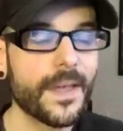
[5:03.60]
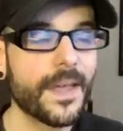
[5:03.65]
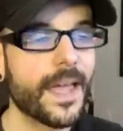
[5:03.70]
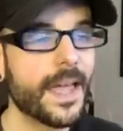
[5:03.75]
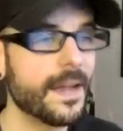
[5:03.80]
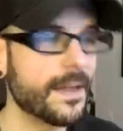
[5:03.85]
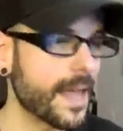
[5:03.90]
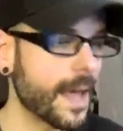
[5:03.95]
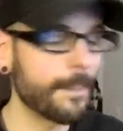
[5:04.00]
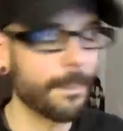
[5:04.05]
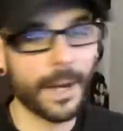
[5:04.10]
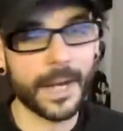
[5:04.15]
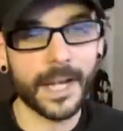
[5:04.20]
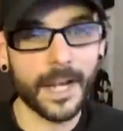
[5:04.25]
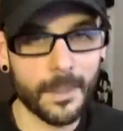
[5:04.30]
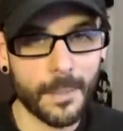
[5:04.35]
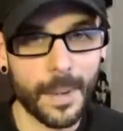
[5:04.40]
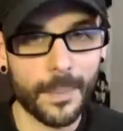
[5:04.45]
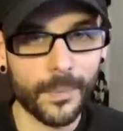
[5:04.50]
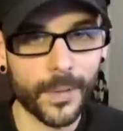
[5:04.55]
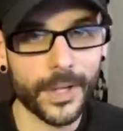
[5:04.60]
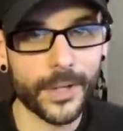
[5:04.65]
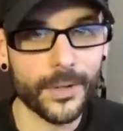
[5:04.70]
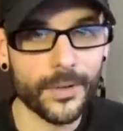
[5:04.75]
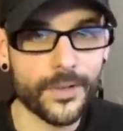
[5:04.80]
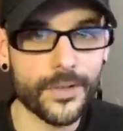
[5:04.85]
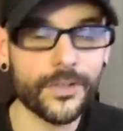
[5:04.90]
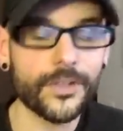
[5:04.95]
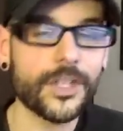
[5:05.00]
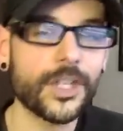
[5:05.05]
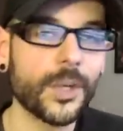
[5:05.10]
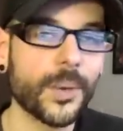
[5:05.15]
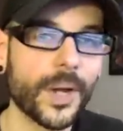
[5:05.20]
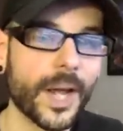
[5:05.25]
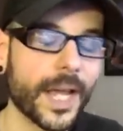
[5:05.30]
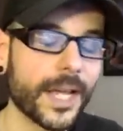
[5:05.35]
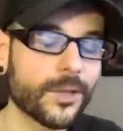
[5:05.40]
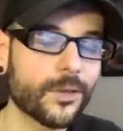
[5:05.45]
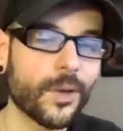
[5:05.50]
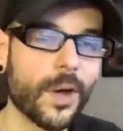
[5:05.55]
and that might come up later in this
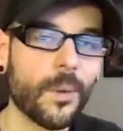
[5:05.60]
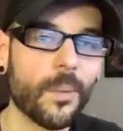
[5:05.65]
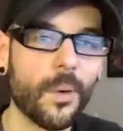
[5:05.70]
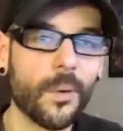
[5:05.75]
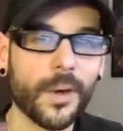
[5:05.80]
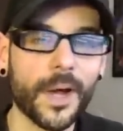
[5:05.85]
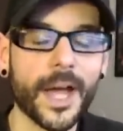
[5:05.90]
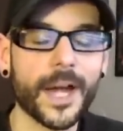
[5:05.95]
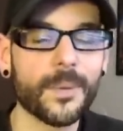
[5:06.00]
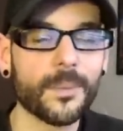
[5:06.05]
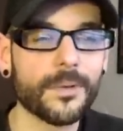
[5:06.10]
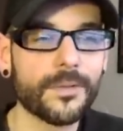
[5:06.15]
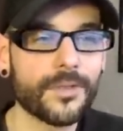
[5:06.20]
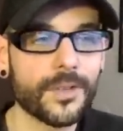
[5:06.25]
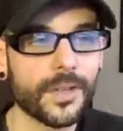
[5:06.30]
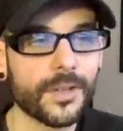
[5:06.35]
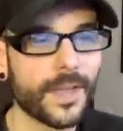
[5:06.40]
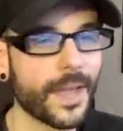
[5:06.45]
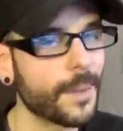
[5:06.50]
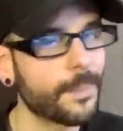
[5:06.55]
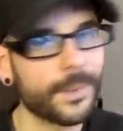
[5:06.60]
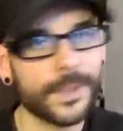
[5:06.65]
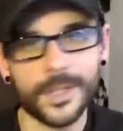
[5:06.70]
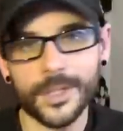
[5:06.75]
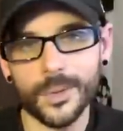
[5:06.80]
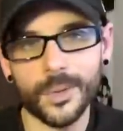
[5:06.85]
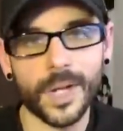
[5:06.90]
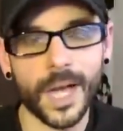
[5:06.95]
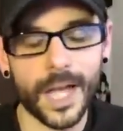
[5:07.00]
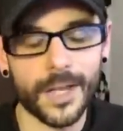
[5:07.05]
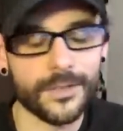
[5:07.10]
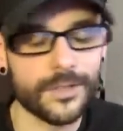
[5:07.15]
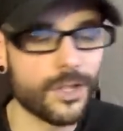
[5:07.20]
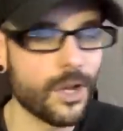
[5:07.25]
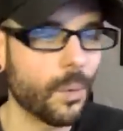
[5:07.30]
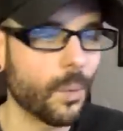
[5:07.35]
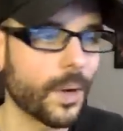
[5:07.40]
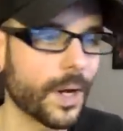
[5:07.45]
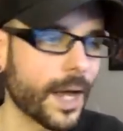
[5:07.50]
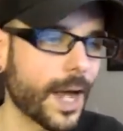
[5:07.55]
Q&A, so I won't kind of reveal that, but you guys
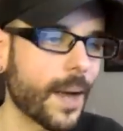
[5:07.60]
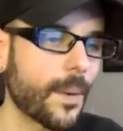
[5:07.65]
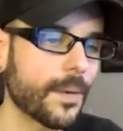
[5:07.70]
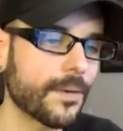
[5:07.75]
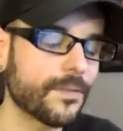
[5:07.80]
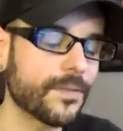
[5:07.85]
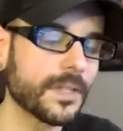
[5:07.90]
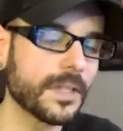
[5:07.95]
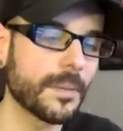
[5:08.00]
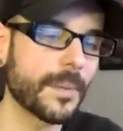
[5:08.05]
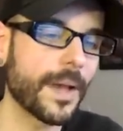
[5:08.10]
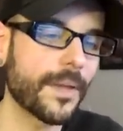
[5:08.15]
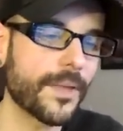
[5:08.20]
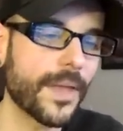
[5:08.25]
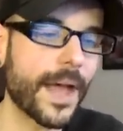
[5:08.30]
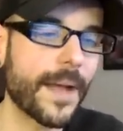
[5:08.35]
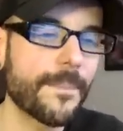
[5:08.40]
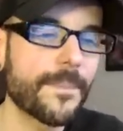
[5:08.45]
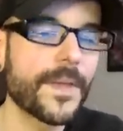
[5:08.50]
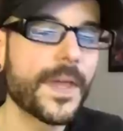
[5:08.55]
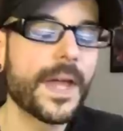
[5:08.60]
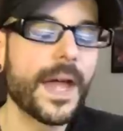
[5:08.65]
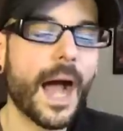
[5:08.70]
know what how I feel about that.